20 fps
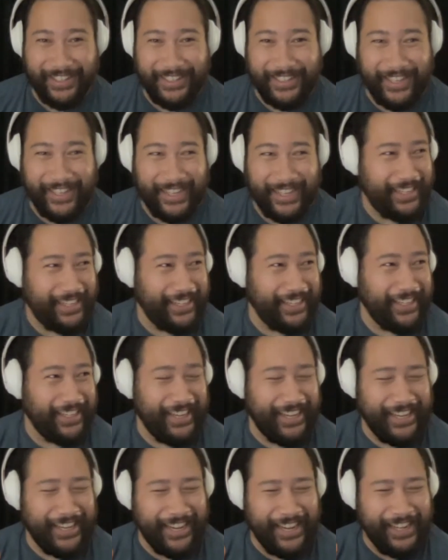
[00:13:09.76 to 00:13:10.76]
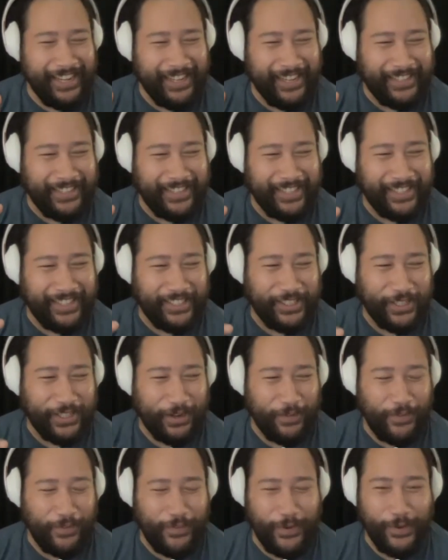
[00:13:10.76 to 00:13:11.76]
like it, it's just this
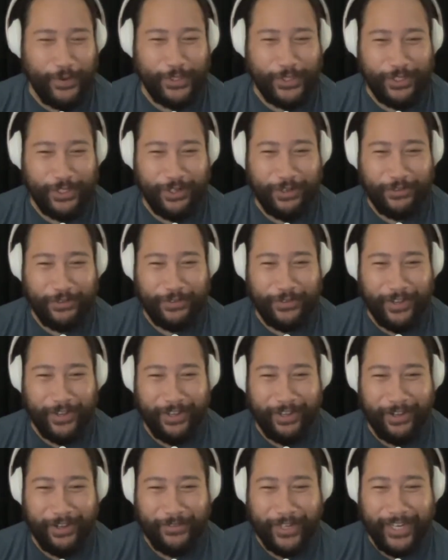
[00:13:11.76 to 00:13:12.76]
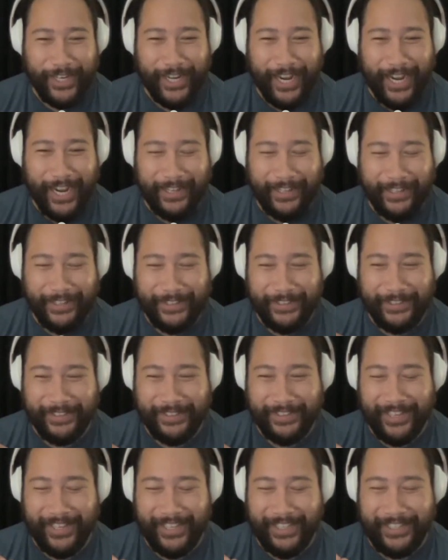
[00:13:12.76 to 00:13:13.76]
confusion of uh, of a guy
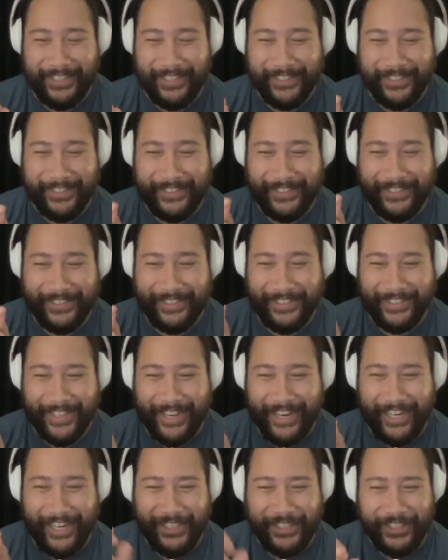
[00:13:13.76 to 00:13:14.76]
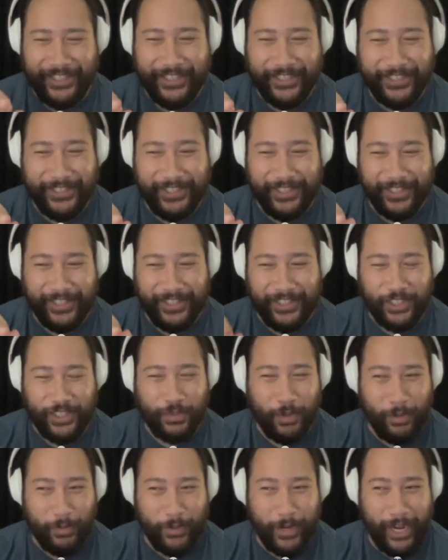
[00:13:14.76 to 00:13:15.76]
like saying is this this
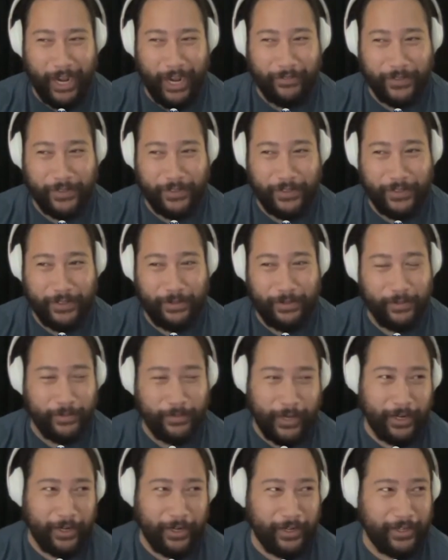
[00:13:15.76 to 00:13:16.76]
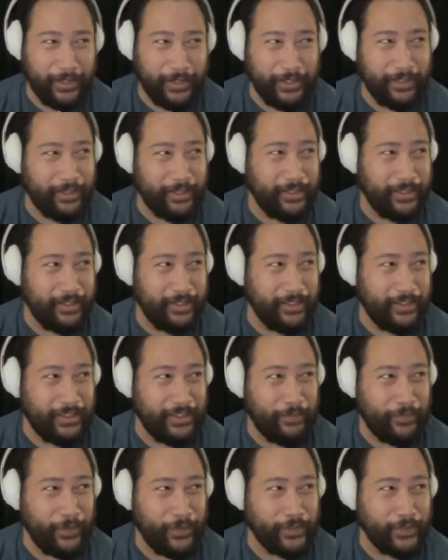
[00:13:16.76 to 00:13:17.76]
is what we have to do What
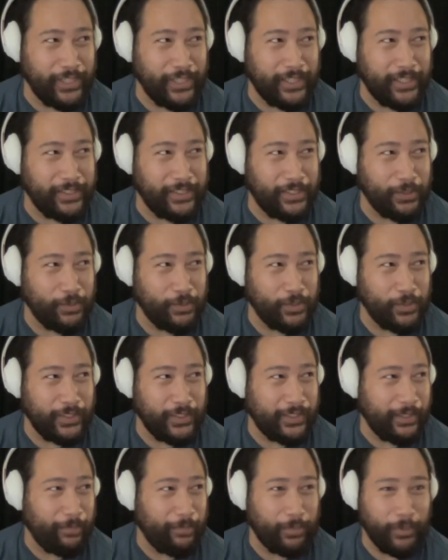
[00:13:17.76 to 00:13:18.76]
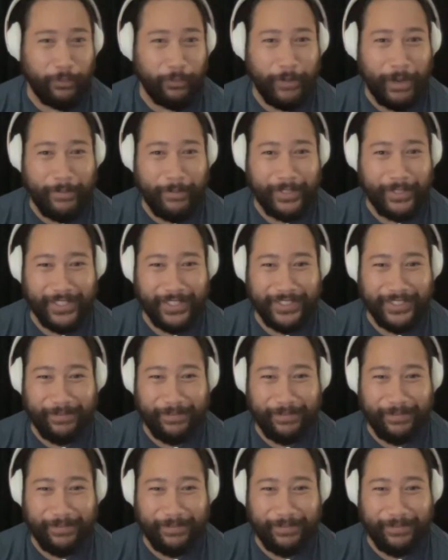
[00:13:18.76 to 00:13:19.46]
it feels like this is really simple. Am I missing